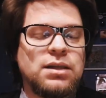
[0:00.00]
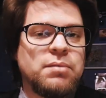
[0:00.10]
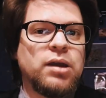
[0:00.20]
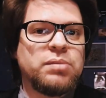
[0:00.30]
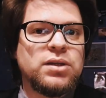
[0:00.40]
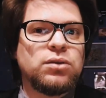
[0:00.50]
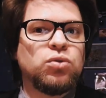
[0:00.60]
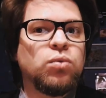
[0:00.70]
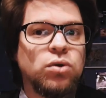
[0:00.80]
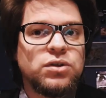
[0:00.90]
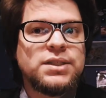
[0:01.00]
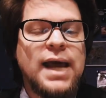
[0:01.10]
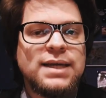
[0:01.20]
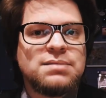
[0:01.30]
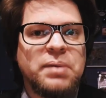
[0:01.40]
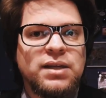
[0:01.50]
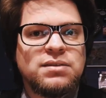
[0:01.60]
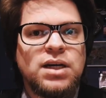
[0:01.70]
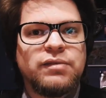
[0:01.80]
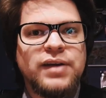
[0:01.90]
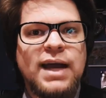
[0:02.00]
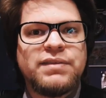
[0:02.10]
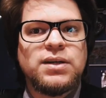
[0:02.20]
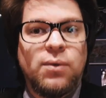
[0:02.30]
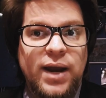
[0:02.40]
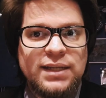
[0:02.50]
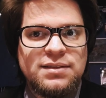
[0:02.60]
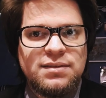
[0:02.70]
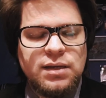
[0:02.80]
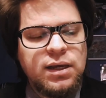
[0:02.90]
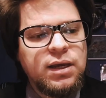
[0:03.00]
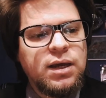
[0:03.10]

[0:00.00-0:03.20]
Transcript: in my opinion, the worst aspect of having rats.